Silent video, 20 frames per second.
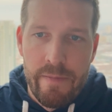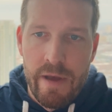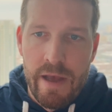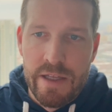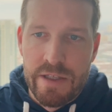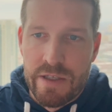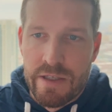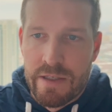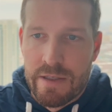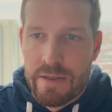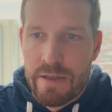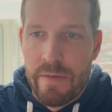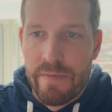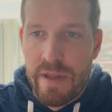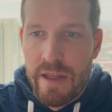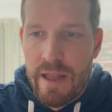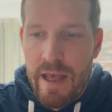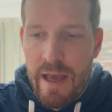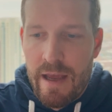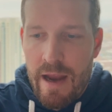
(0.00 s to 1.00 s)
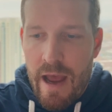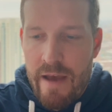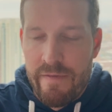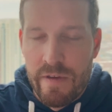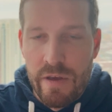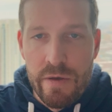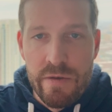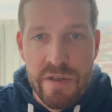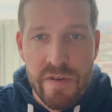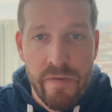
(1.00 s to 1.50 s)
It's something that
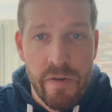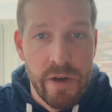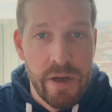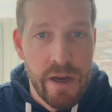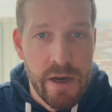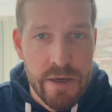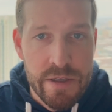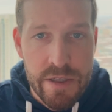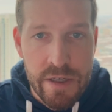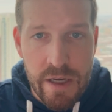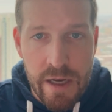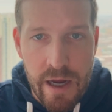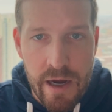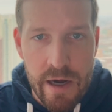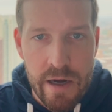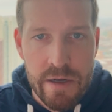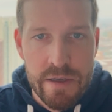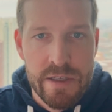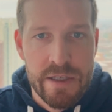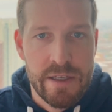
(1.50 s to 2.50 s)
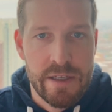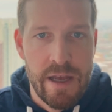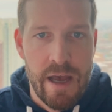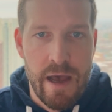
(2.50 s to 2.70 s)
I've used for years and years.